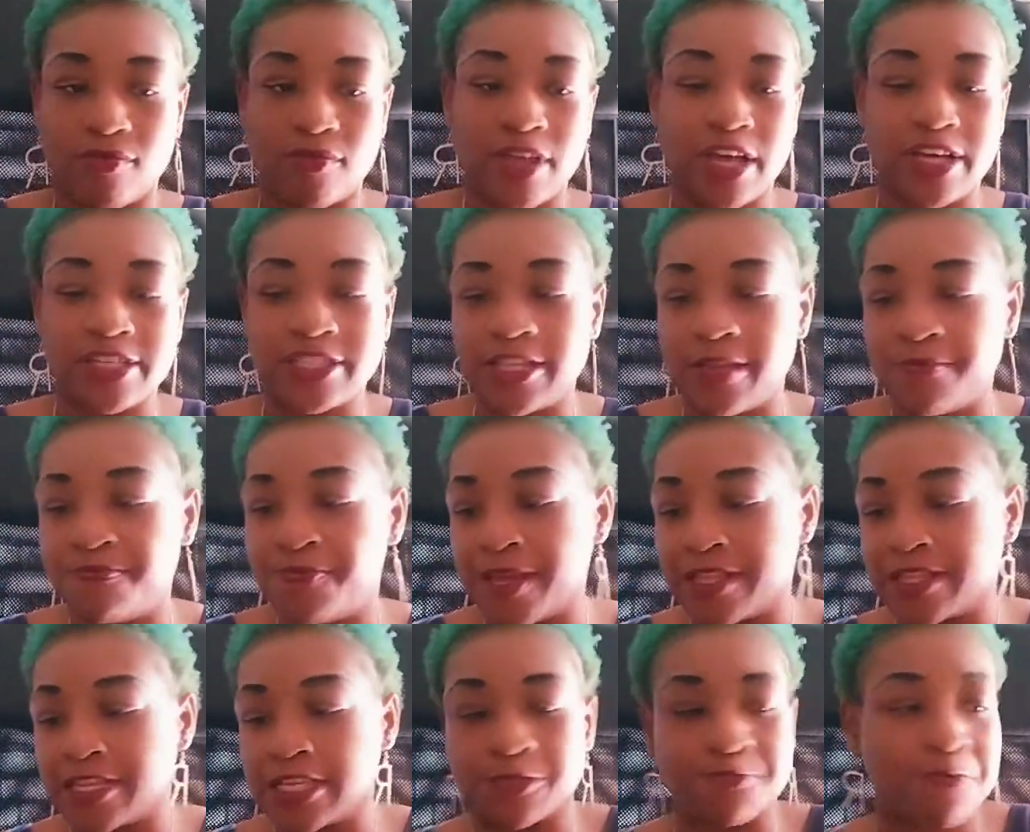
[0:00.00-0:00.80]
Because he
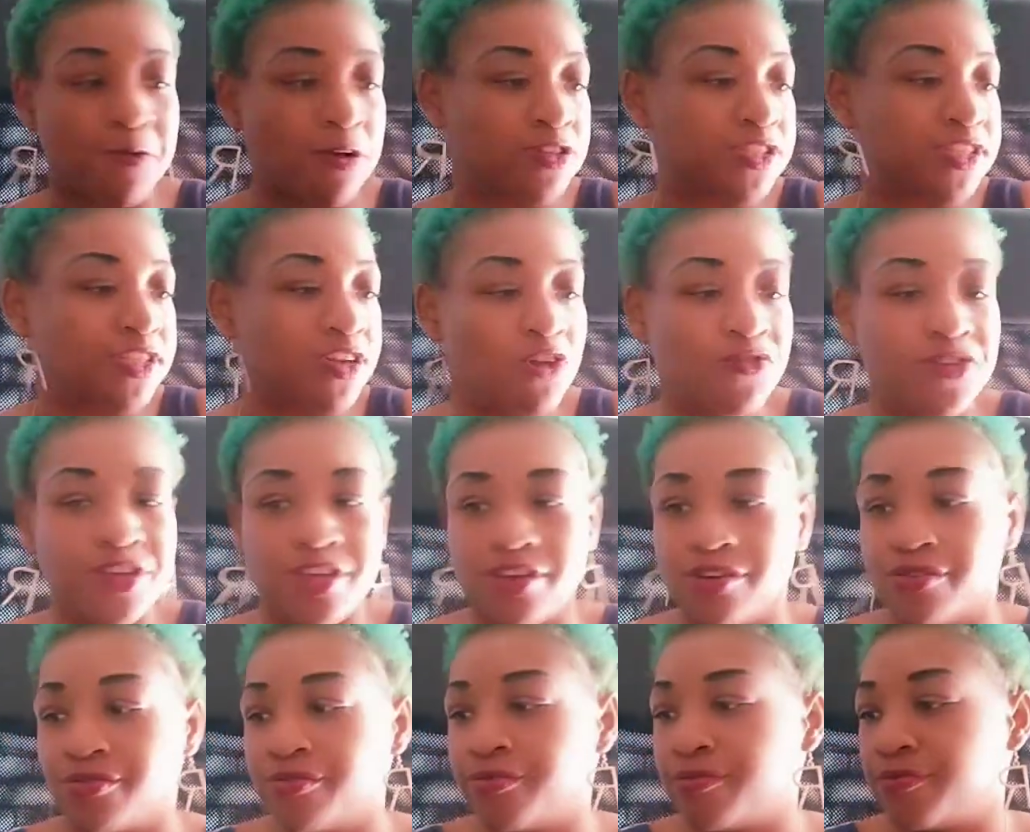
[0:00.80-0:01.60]
picked this person over
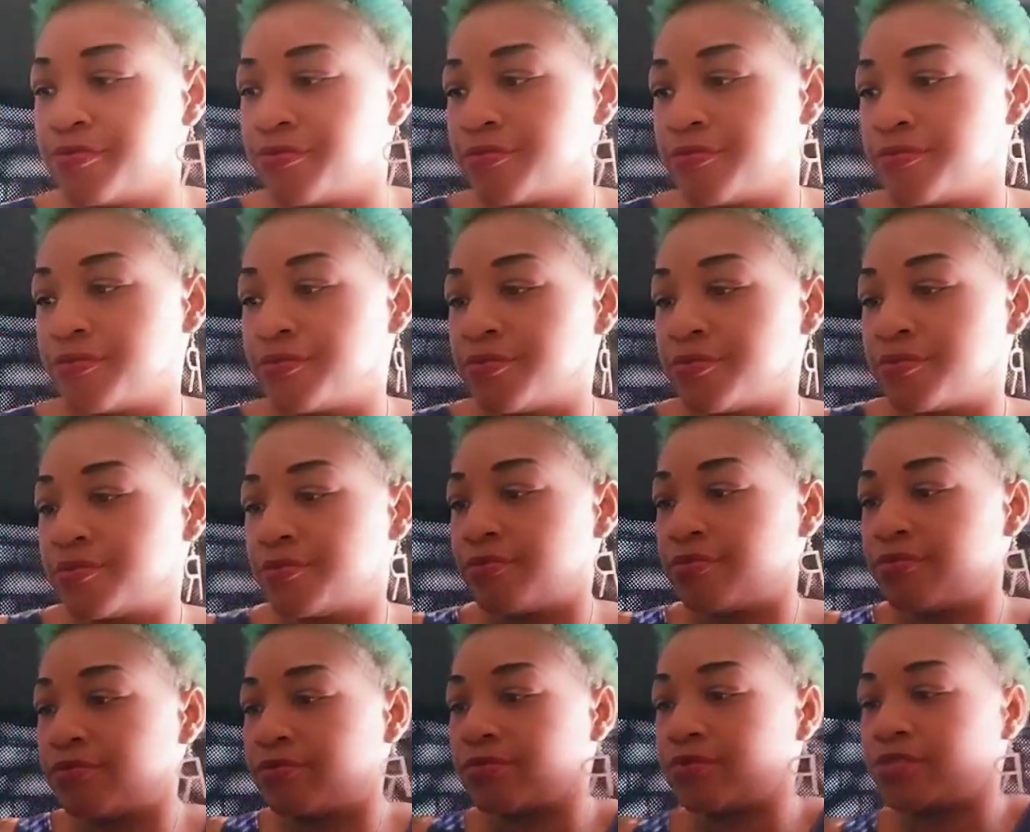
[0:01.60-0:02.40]
you.
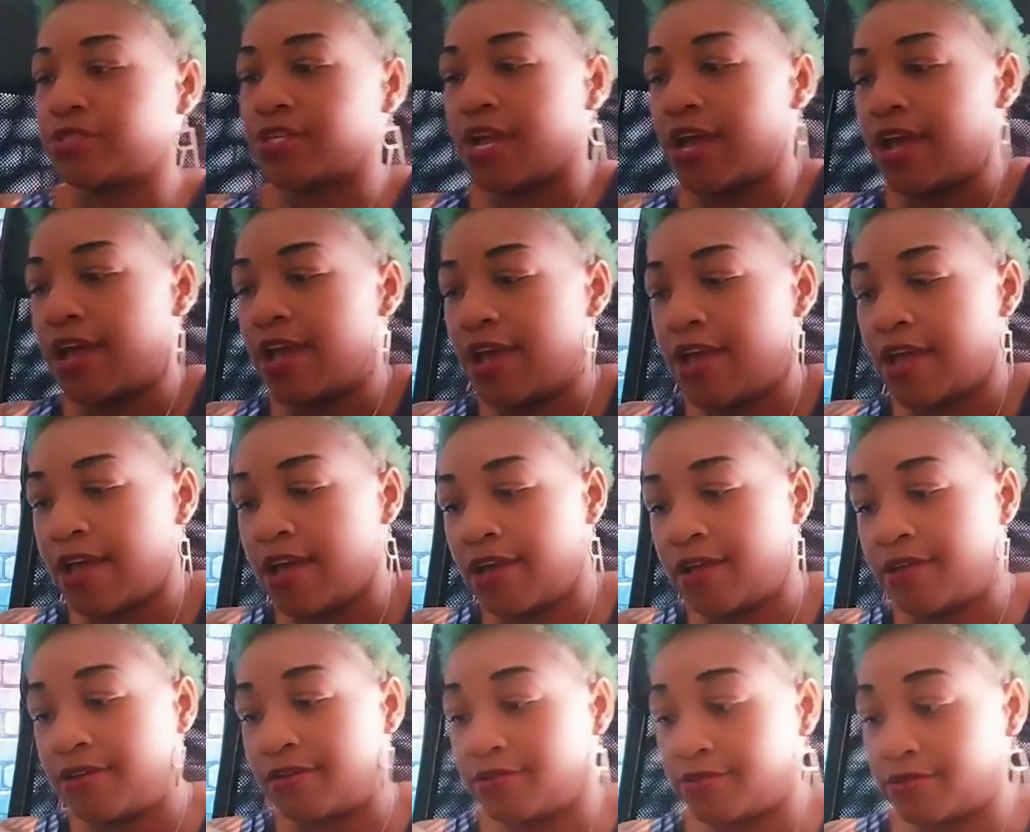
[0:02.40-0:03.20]

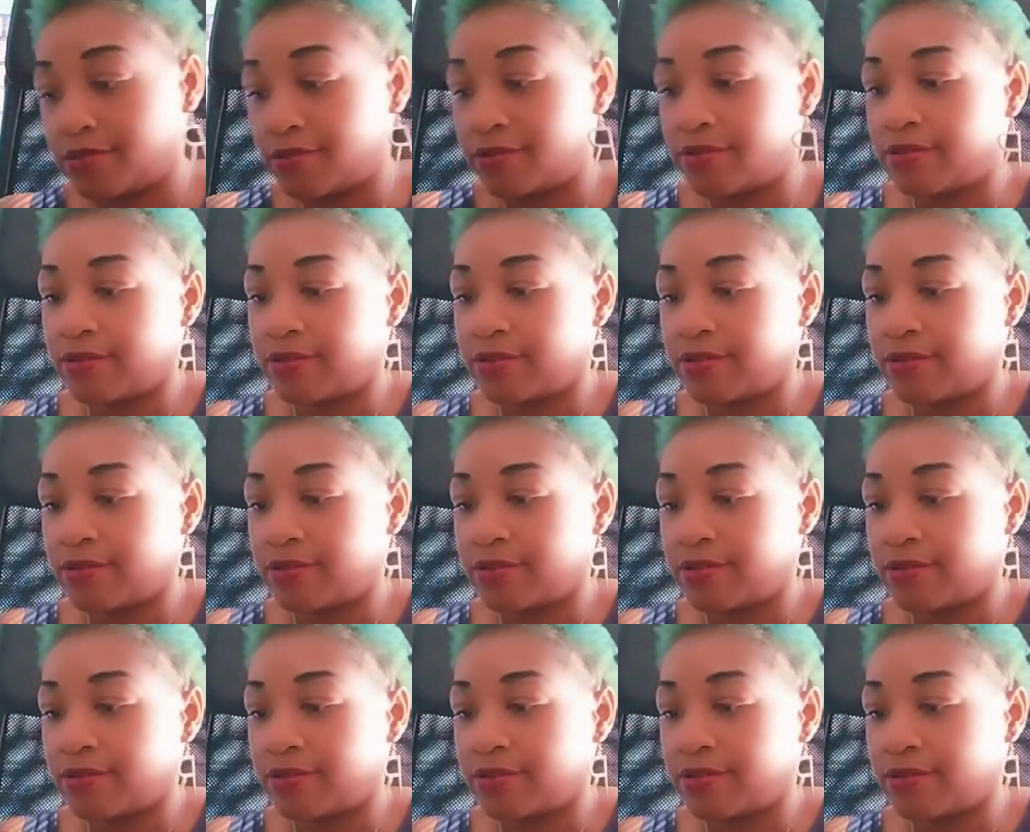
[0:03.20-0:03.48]
Chad.